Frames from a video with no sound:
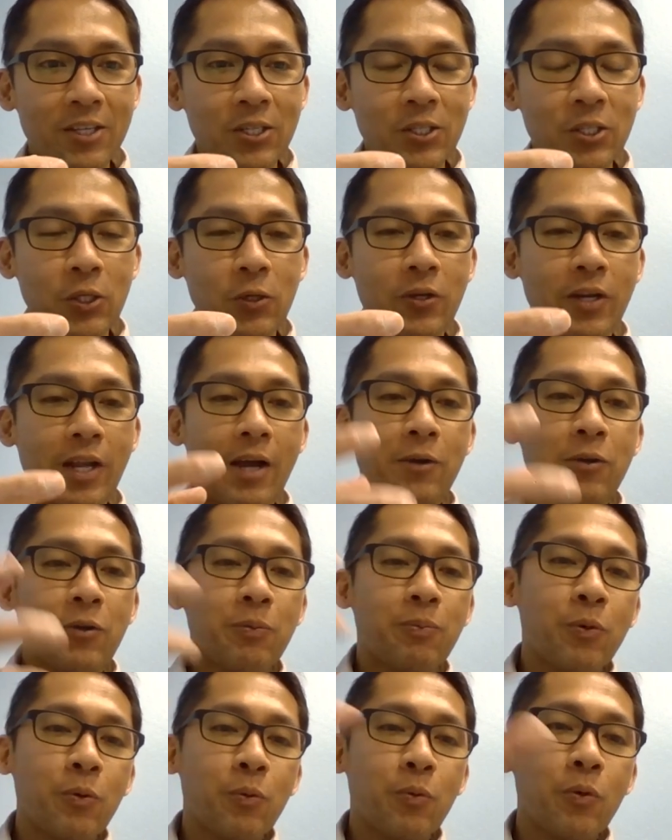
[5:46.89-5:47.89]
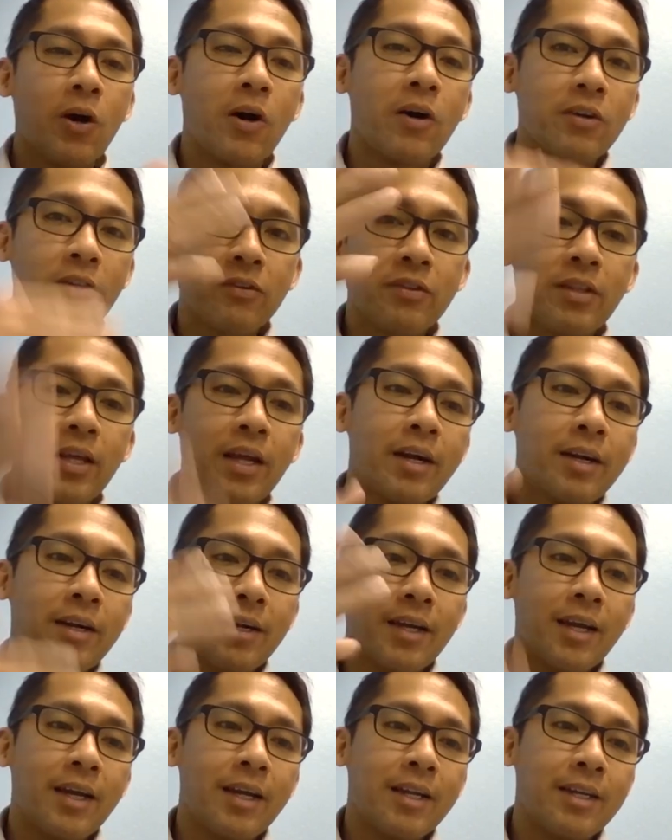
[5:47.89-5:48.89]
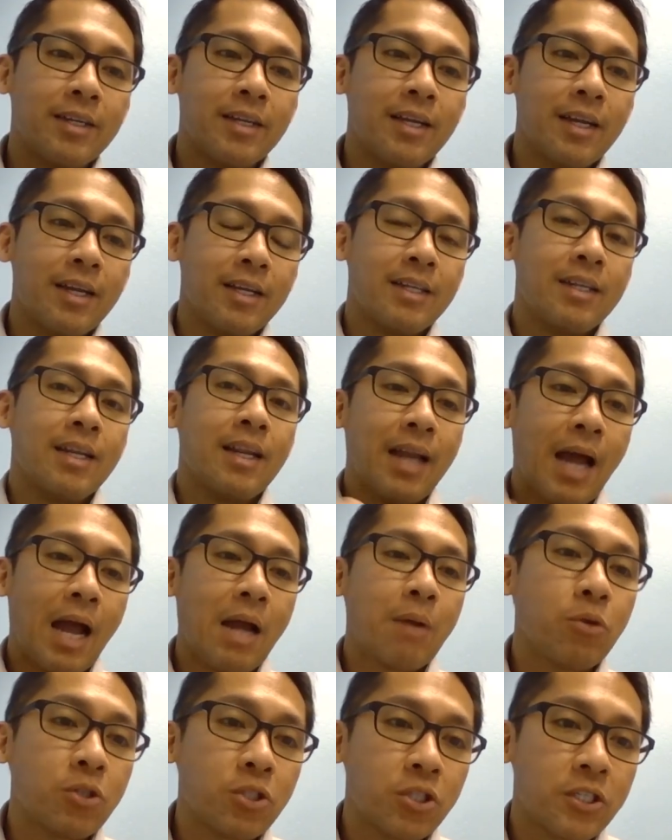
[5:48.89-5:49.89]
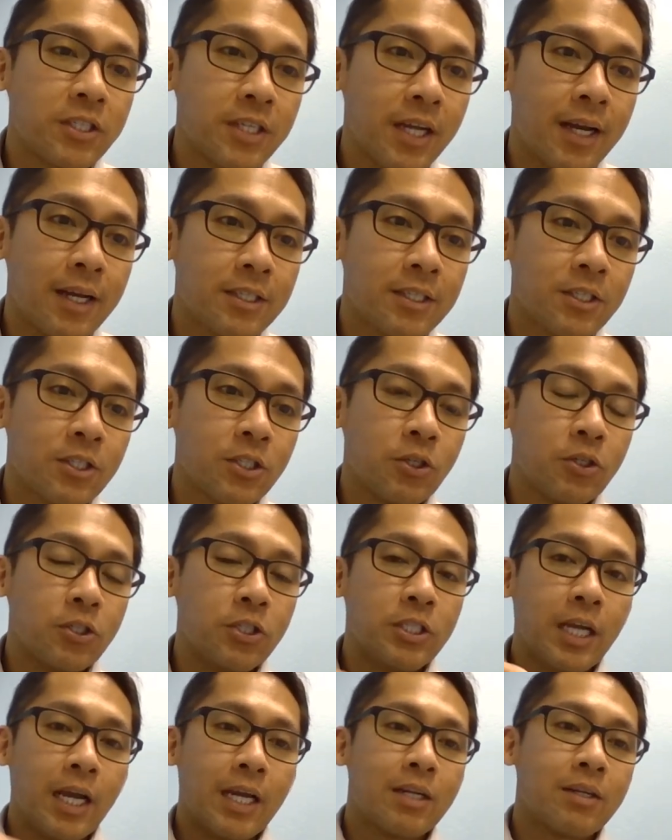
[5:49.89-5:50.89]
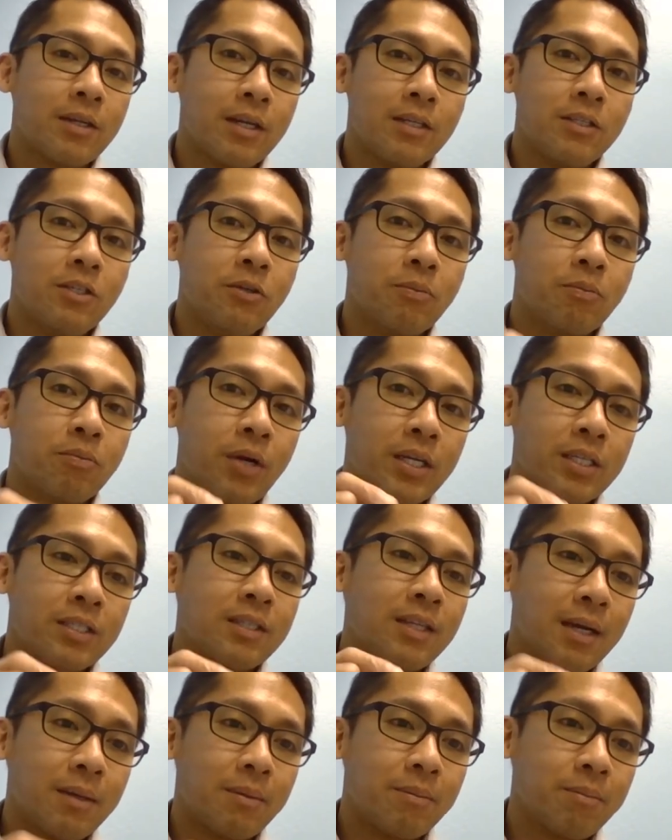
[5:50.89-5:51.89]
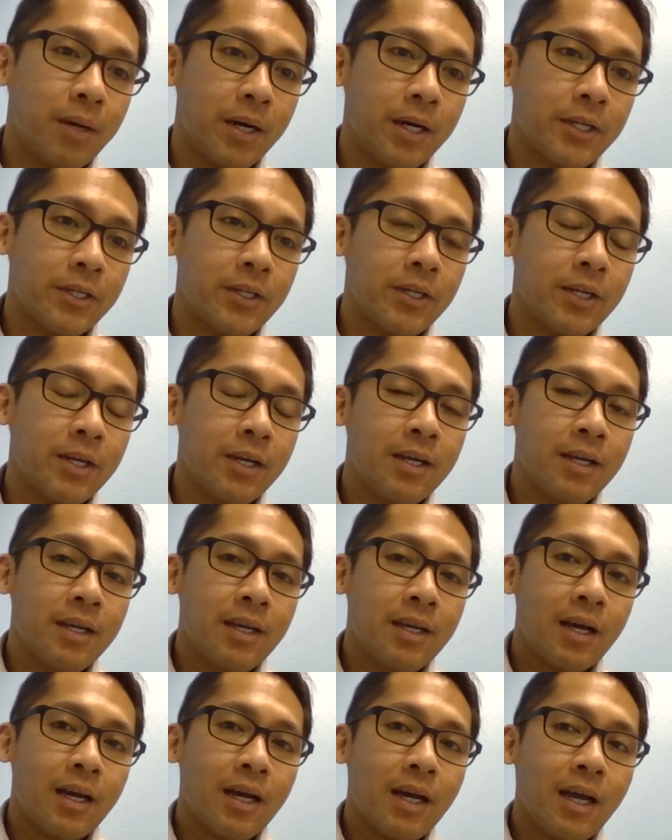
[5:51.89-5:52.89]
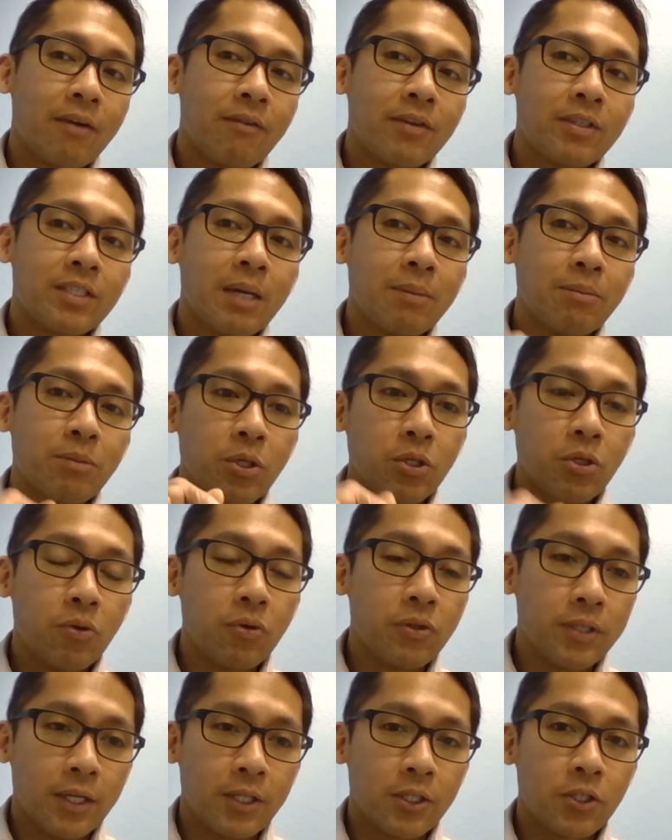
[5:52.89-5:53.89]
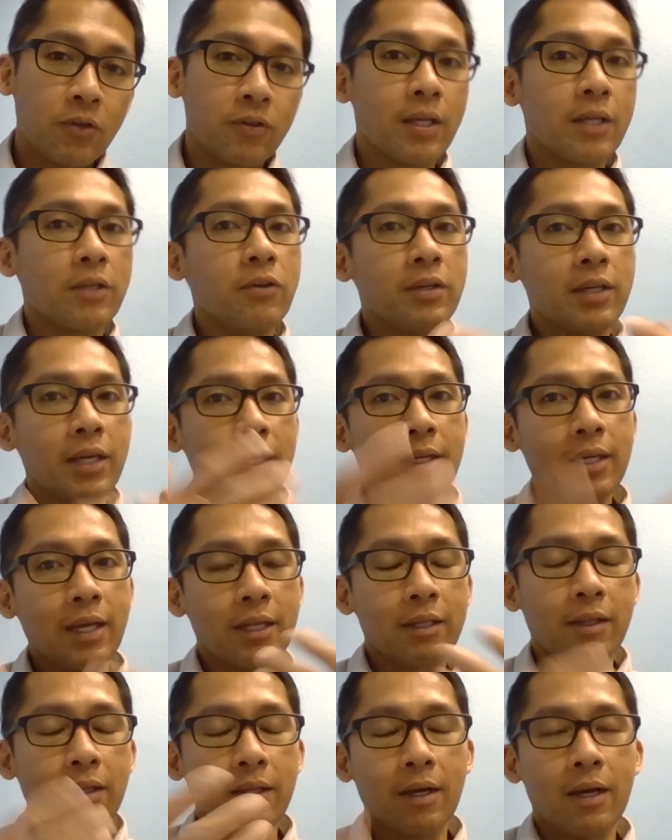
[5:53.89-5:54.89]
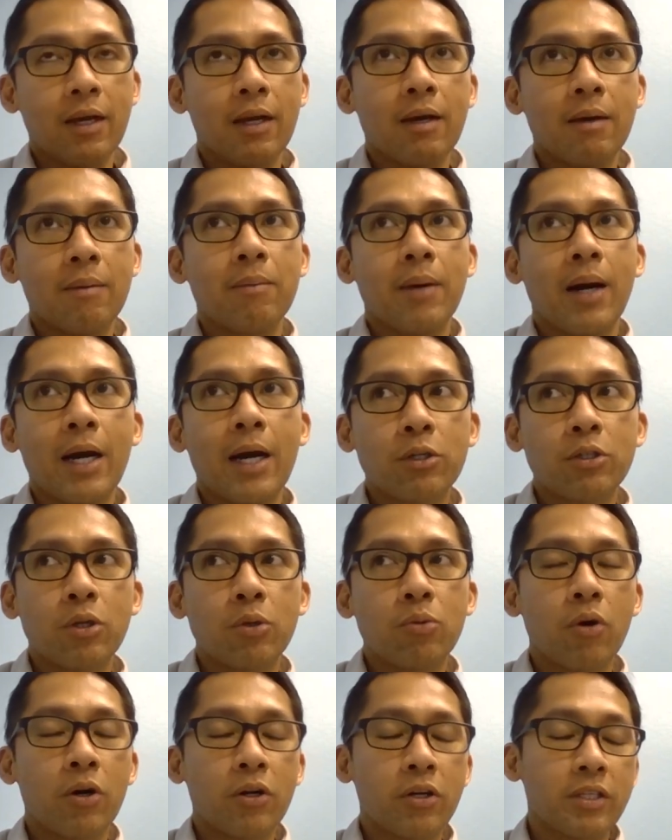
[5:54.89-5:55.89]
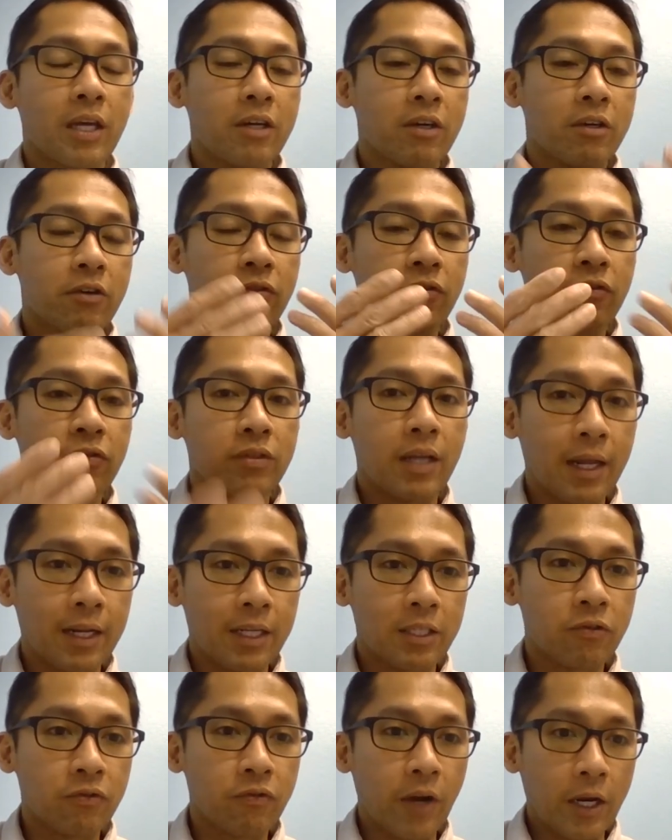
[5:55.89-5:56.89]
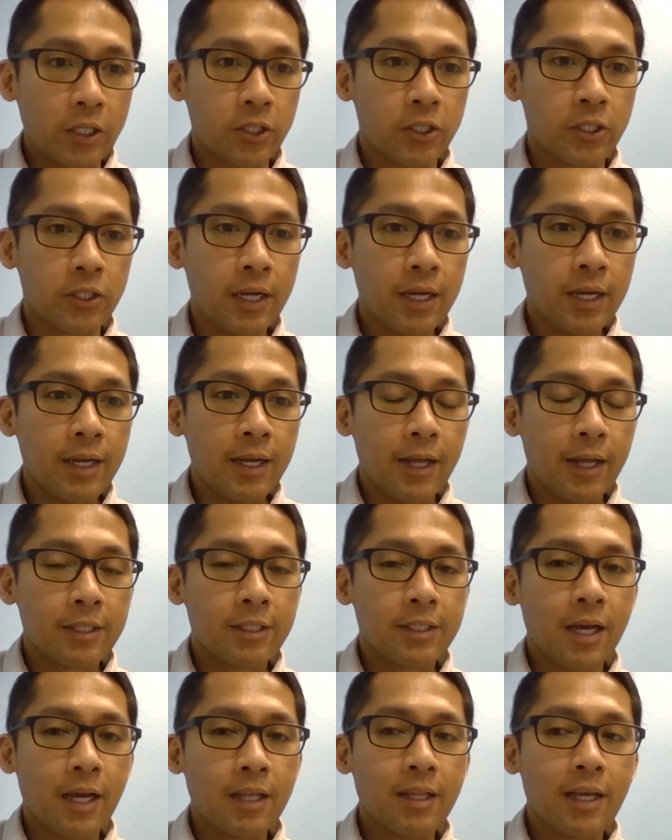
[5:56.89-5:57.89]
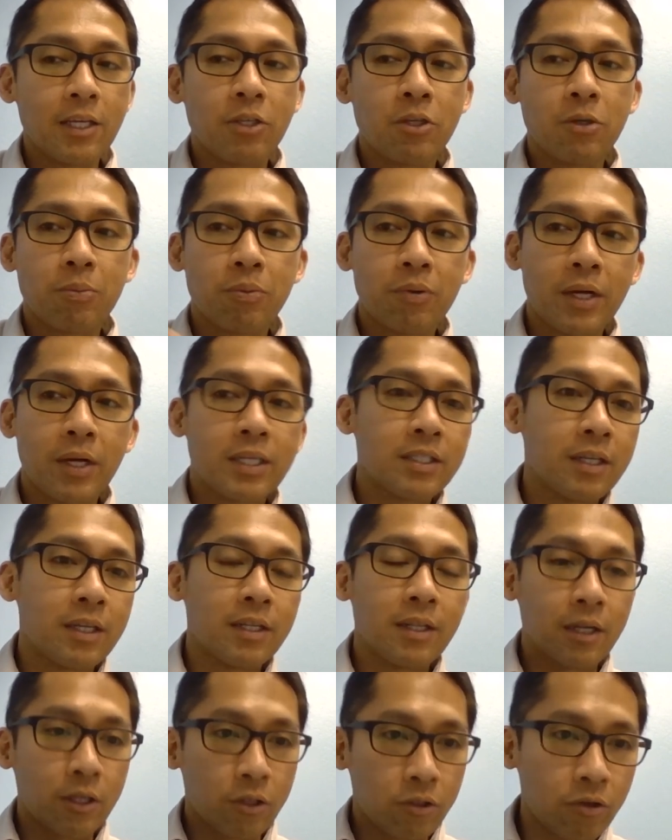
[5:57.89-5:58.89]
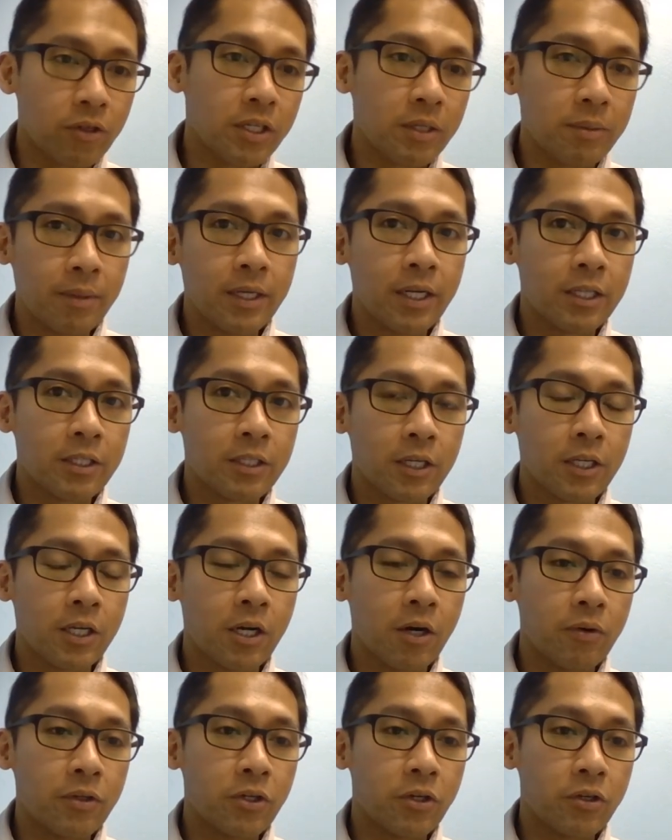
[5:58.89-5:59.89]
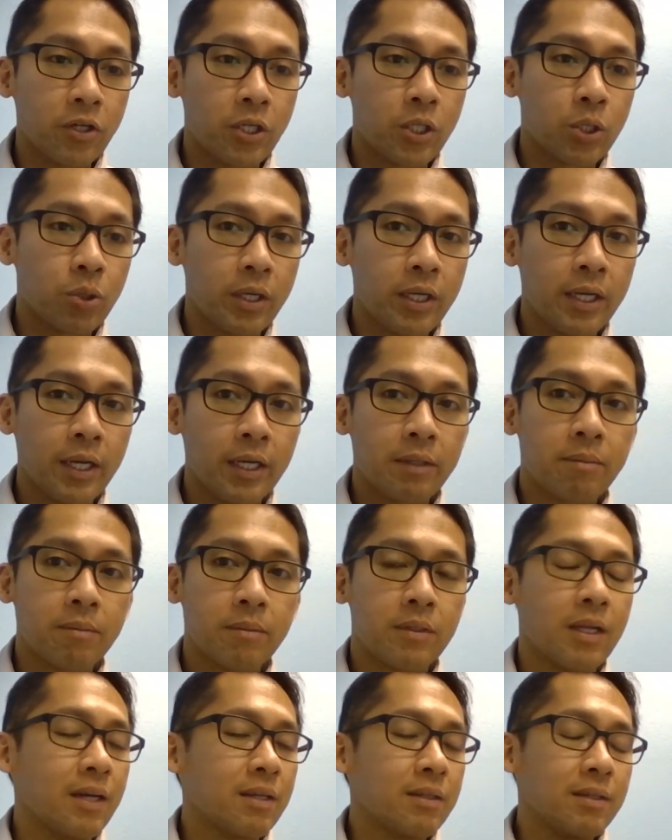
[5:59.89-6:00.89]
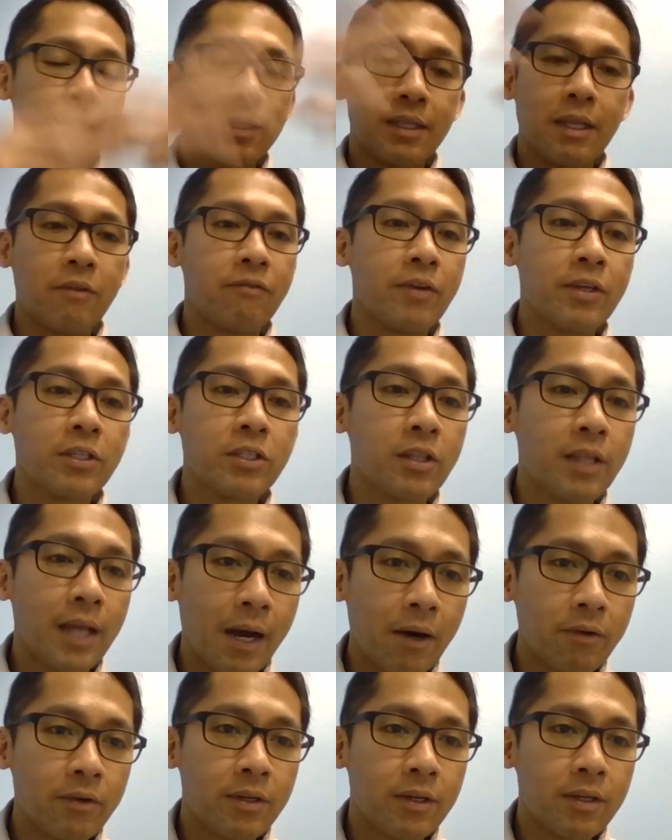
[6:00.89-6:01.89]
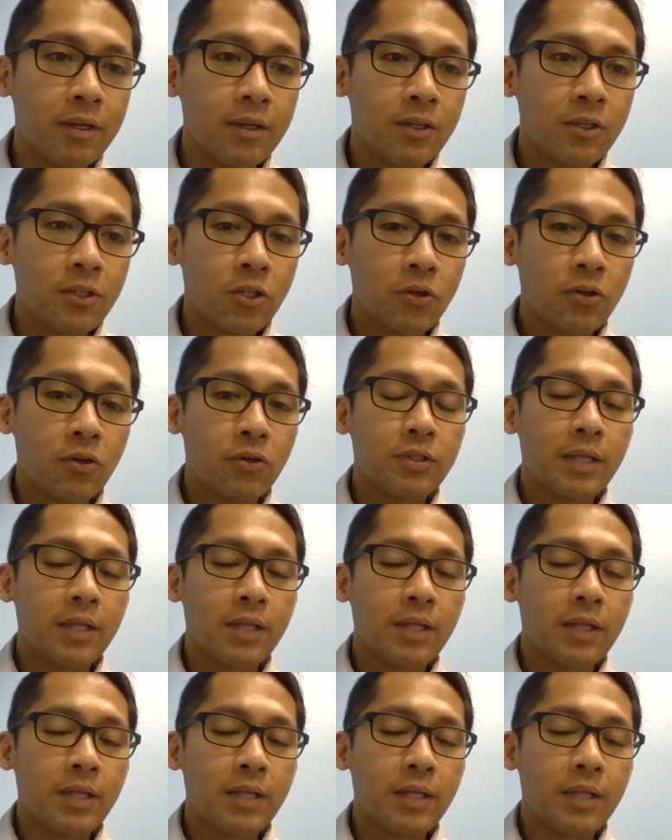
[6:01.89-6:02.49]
So now you put okay. water there, and, and, and I would suggest you gen you press that button uh, every time you use it so that you can get um, hydrogen water that are that is fresh. It's not like you pressed it like thirty minutes ago and you're going to drink it. They fizzle out. So